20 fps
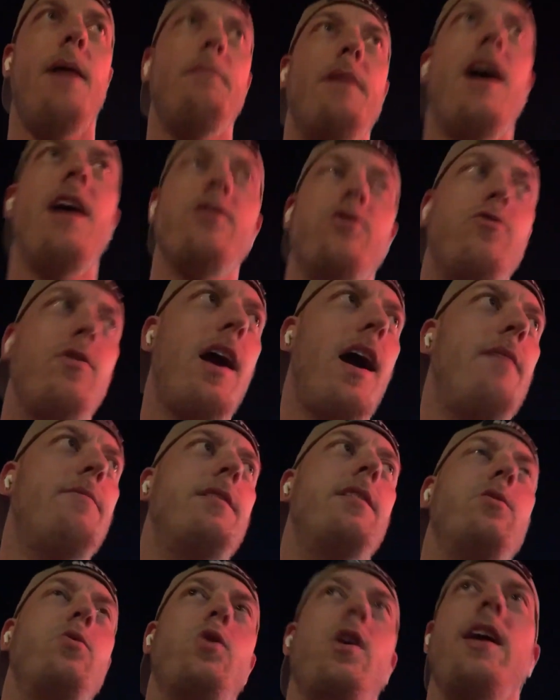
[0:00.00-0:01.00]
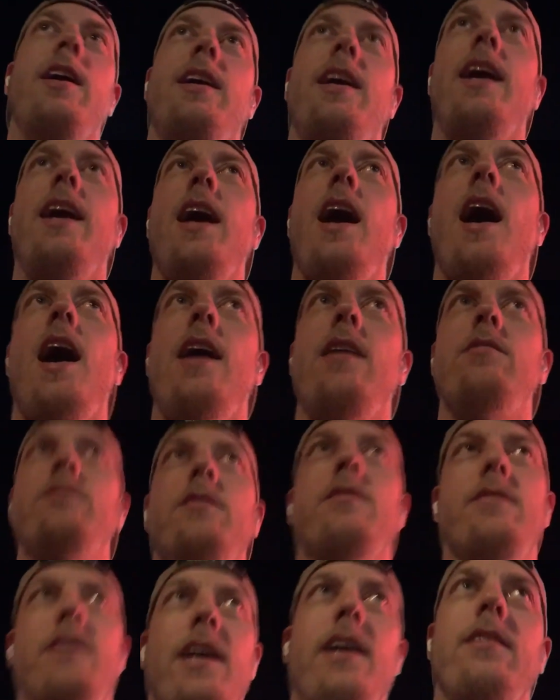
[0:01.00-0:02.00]
I'm not drafting J.K. higher
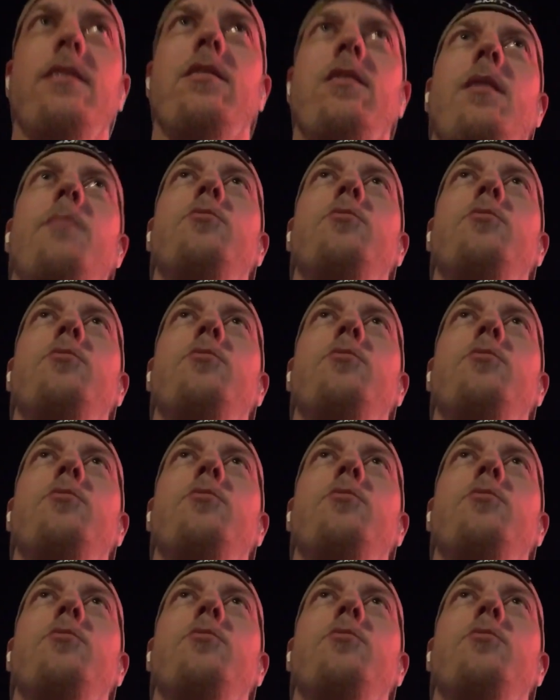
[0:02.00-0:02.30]
than Taylor.